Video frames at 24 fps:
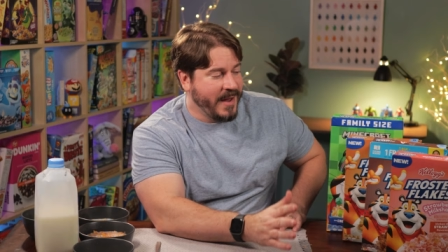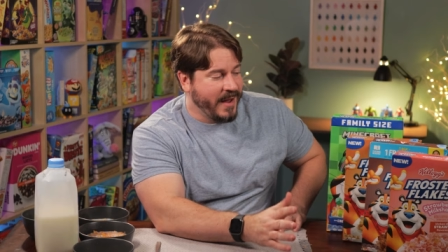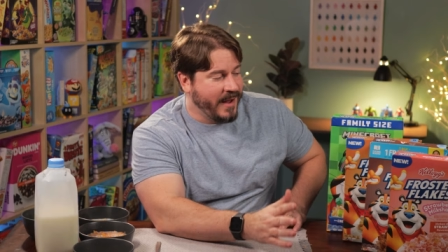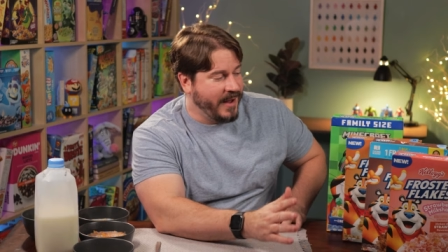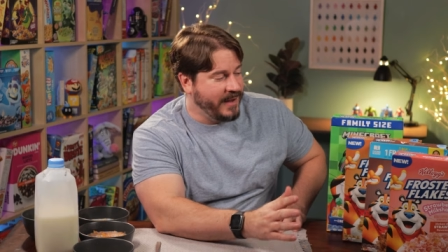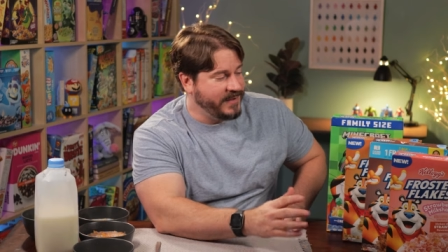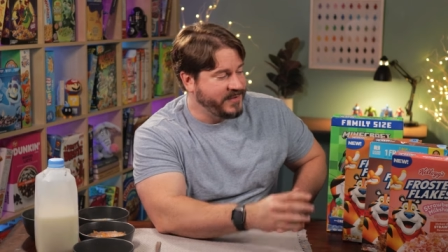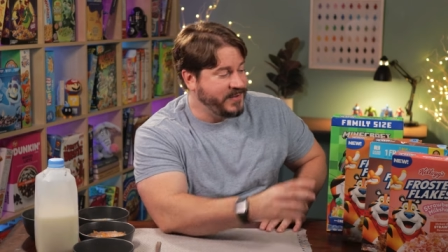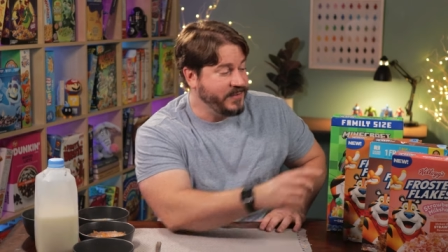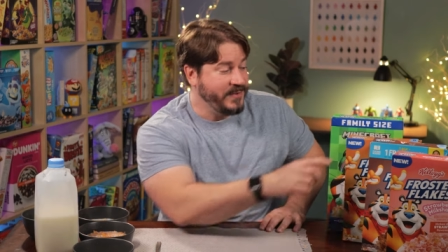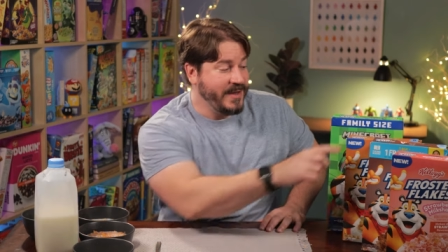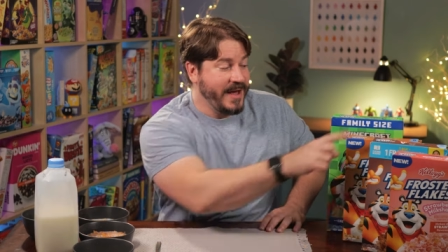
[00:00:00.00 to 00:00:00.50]

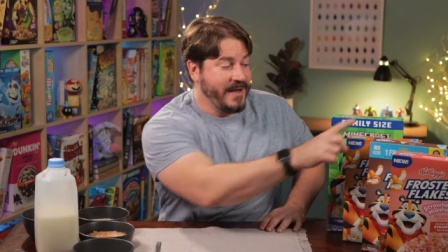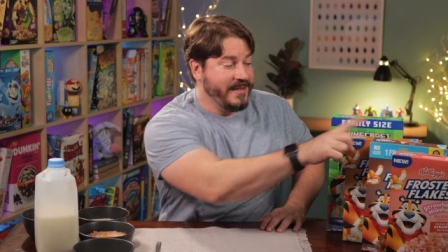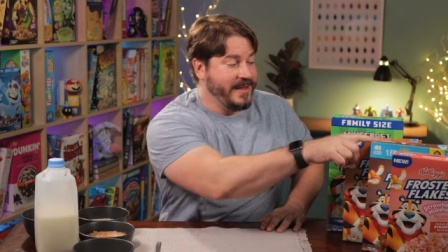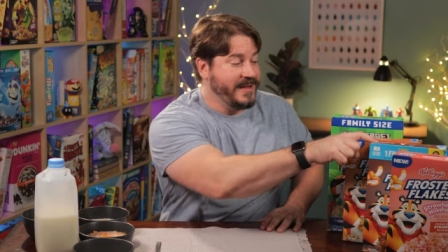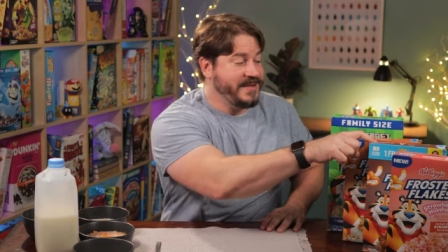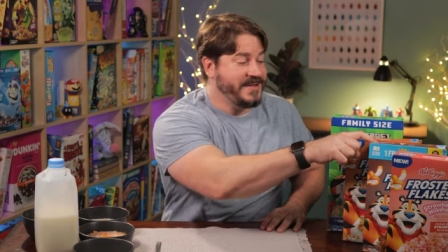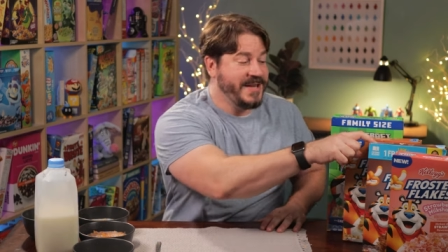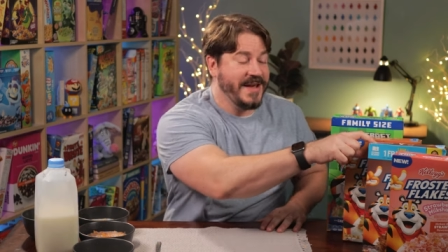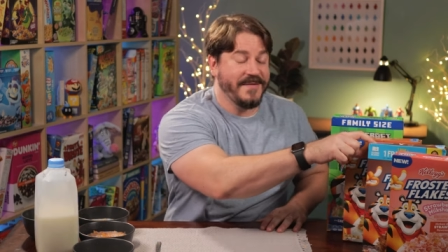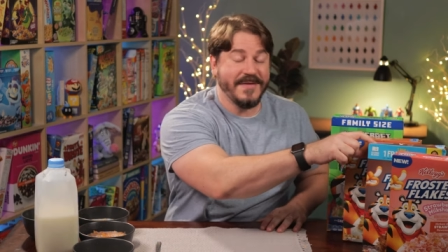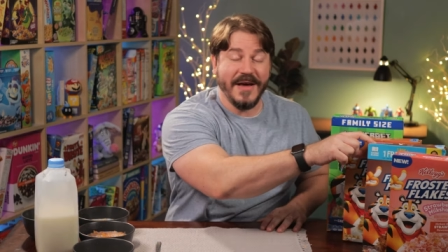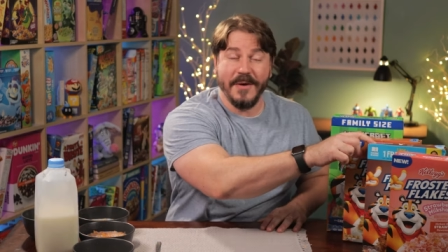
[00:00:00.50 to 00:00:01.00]
Uh, so that
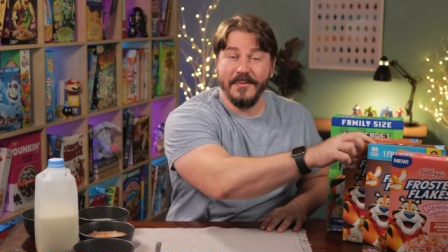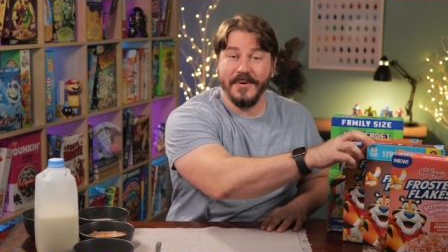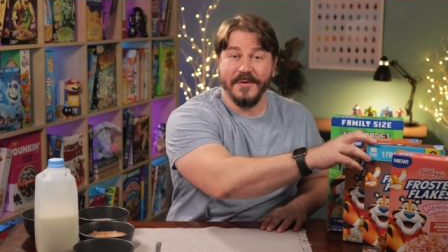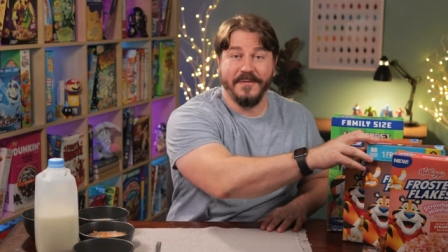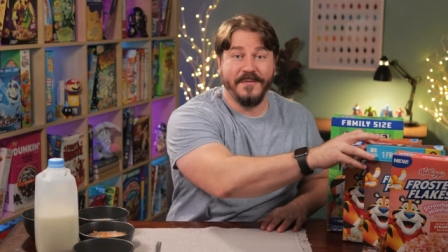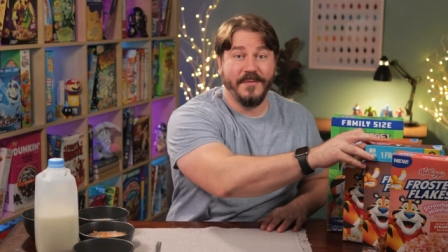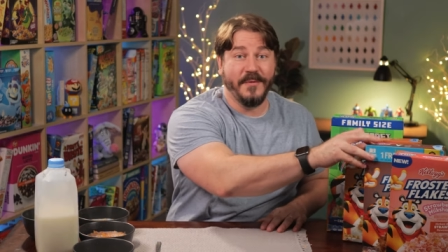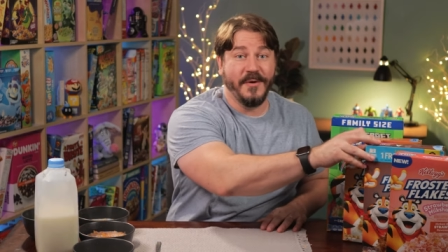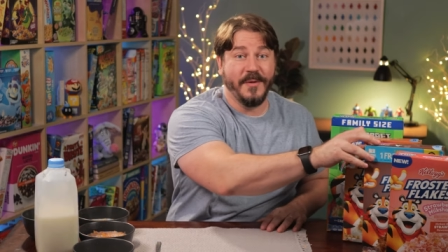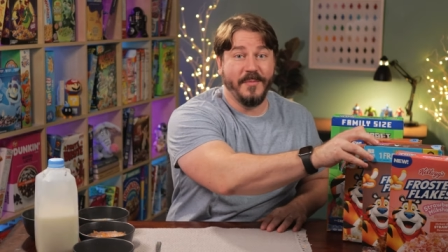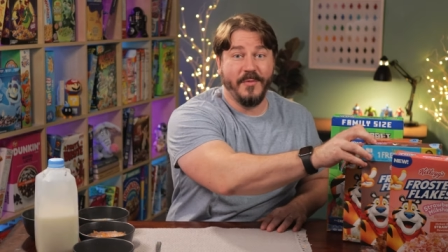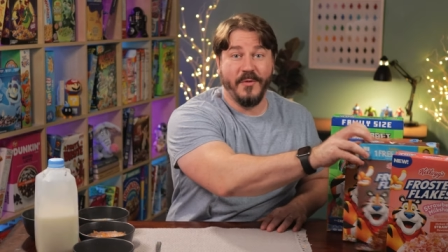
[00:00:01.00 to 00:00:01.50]
let's give that one
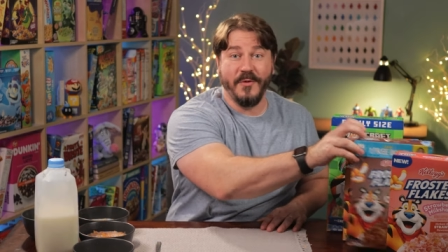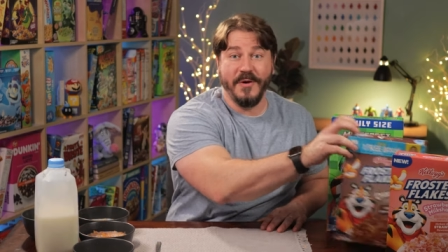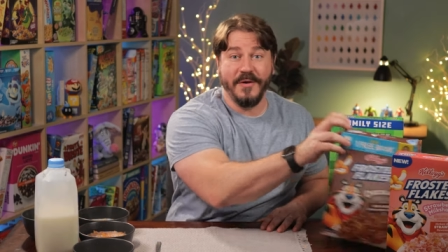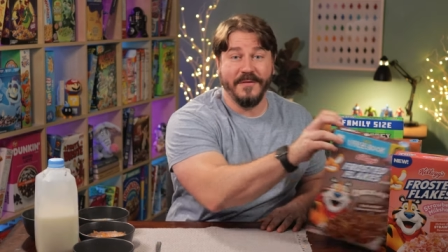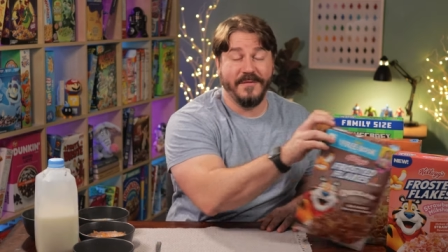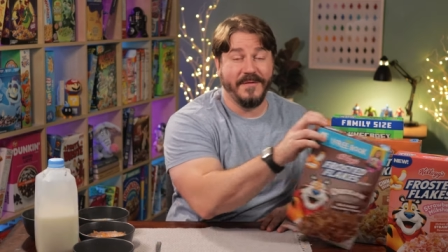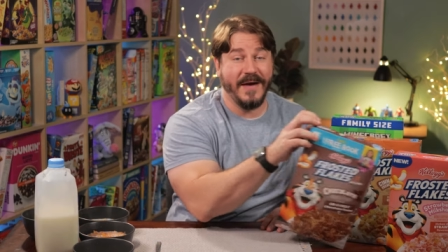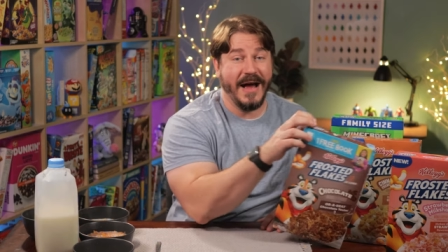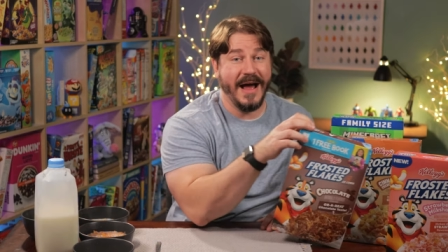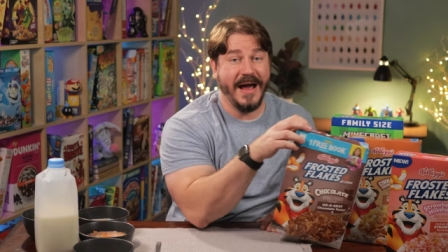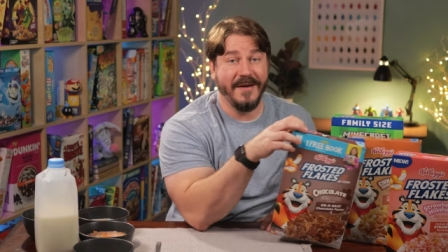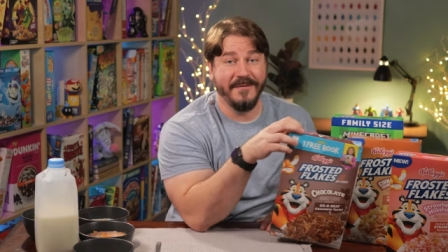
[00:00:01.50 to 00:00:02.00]

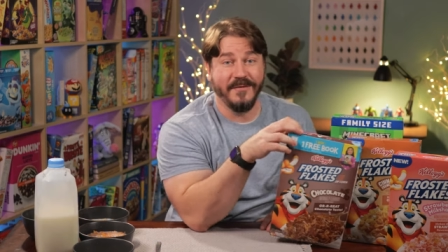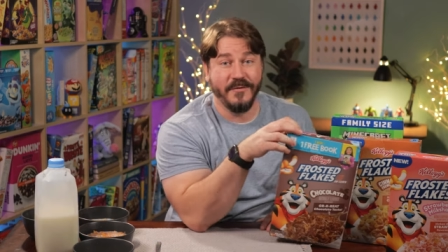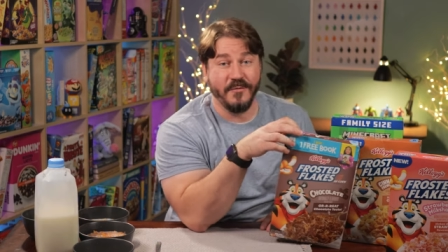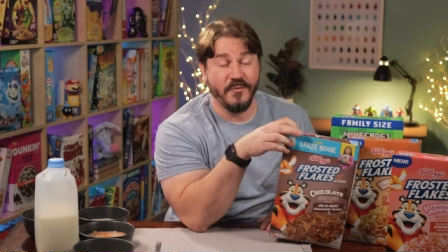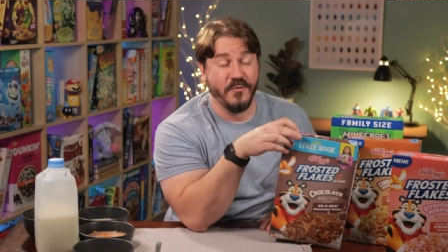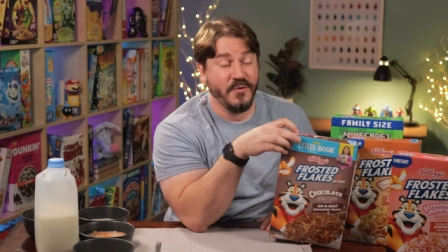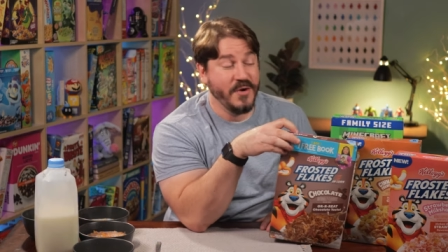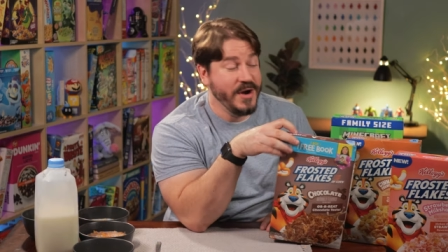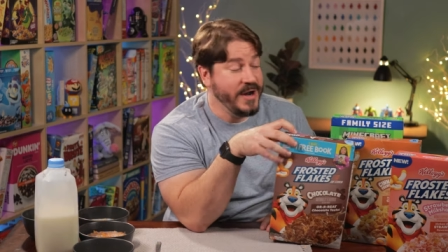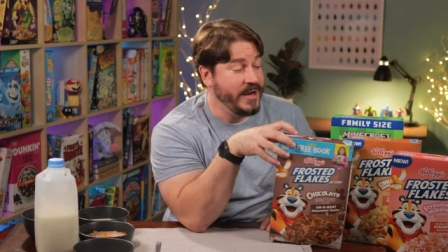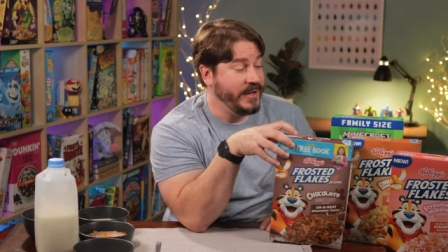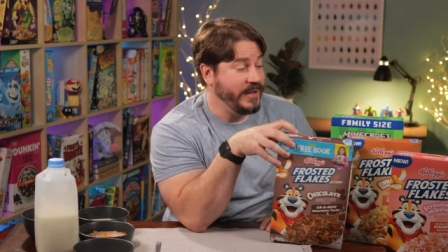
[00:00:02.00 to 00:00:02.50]
4.5.
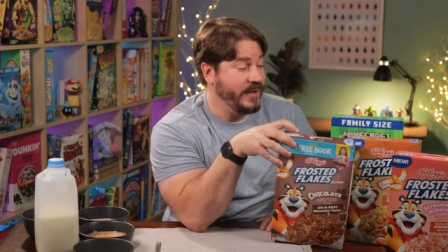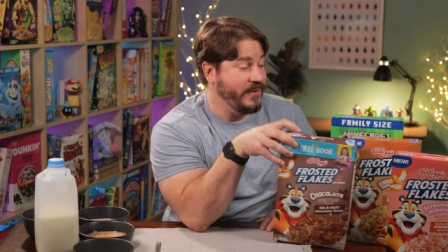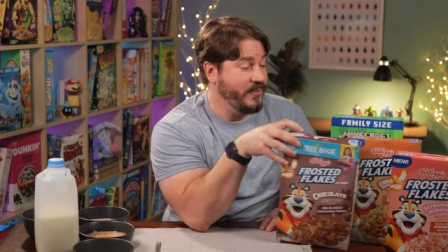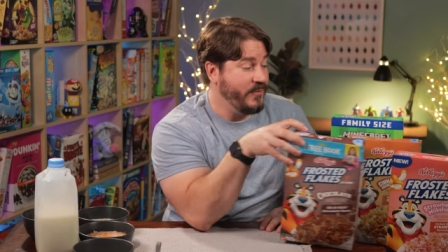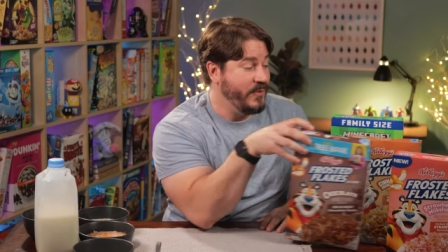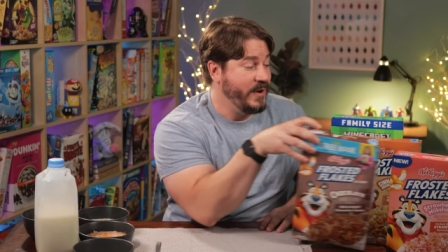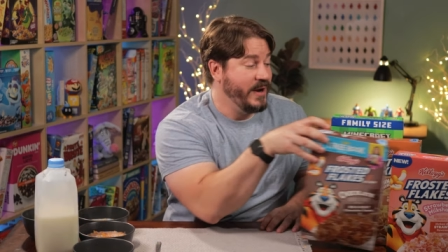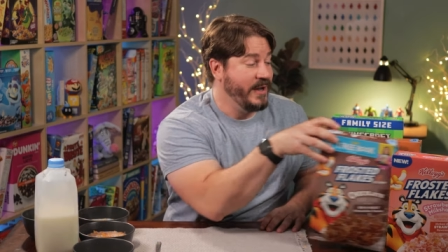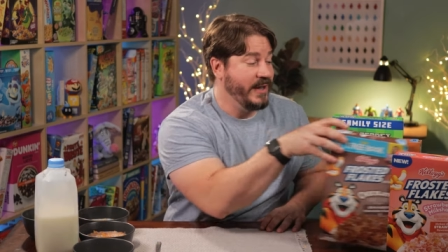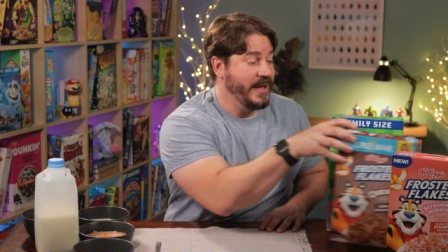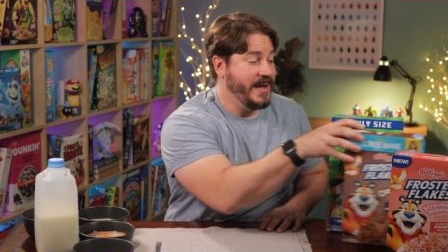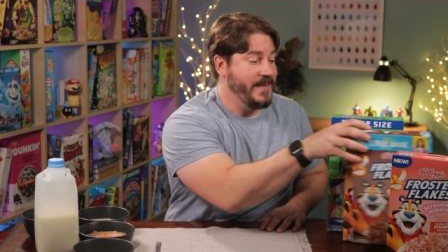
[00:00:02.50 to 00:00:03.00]
Really,
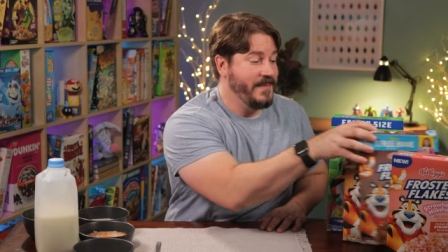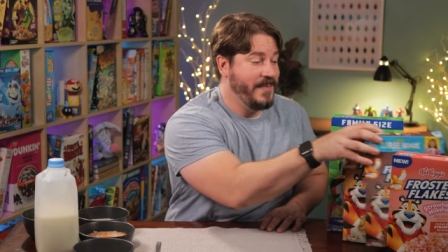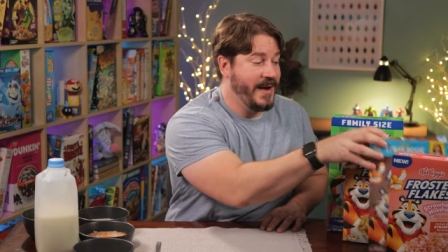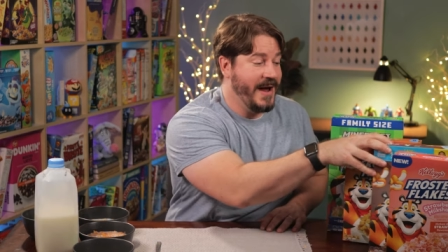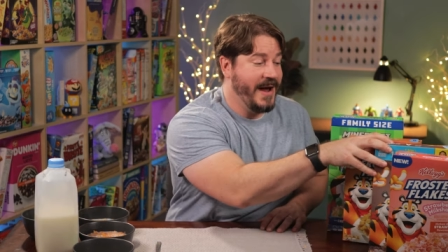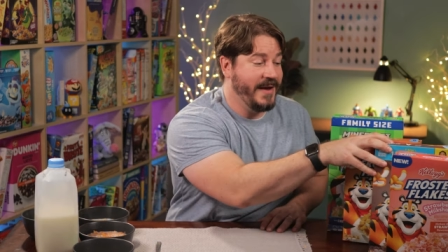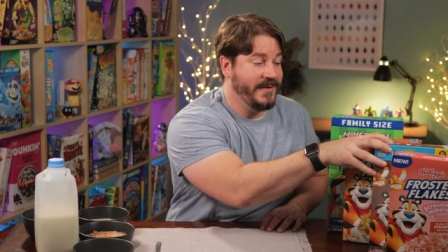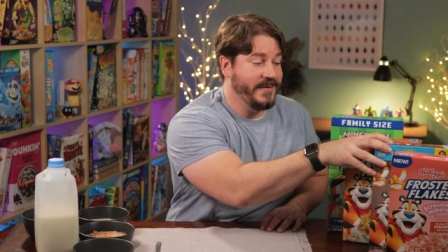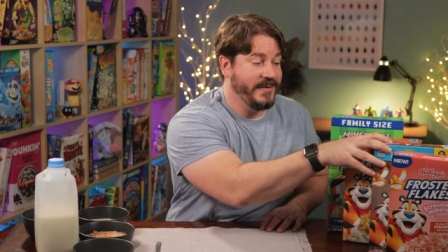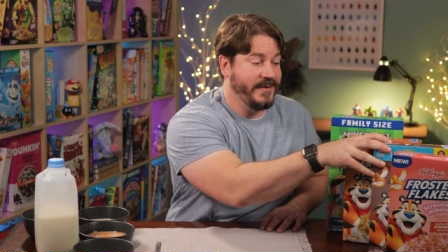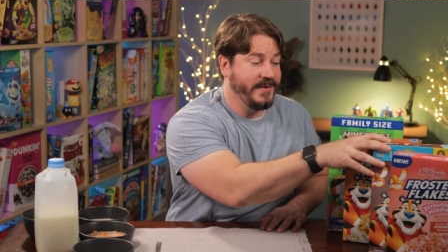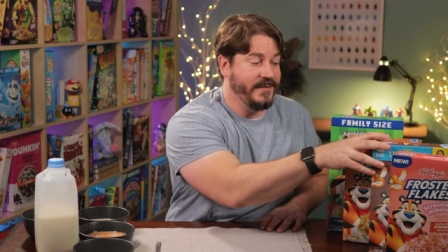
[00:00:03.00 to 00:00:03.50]
really
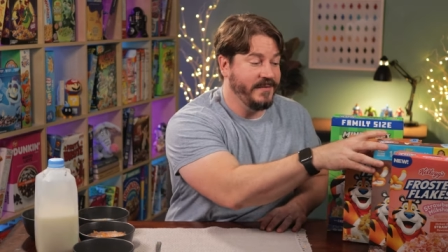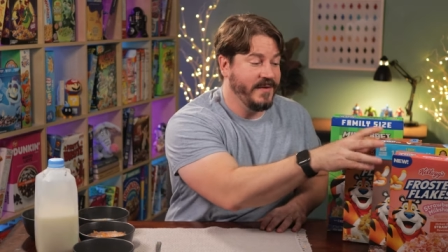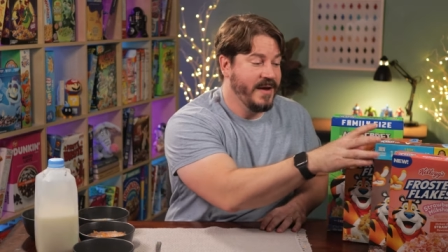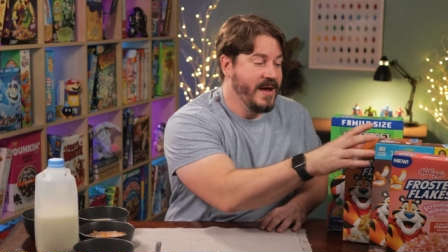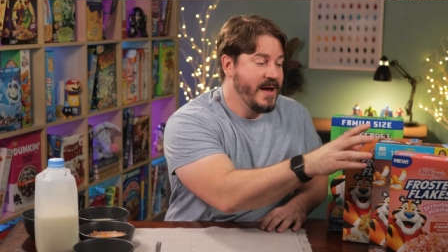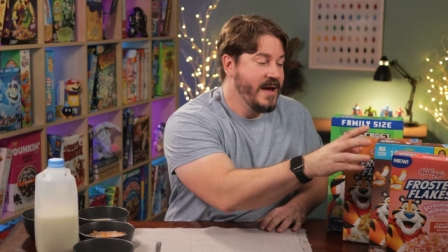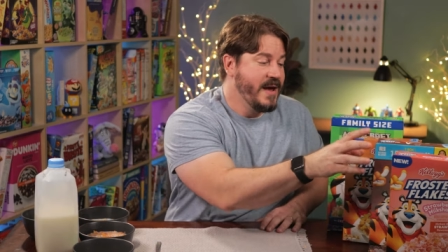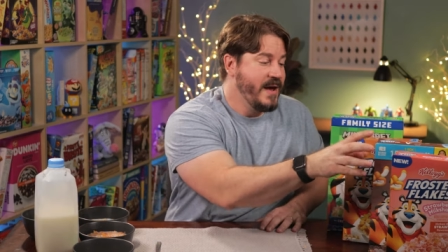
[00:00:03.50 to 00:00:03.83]
positive.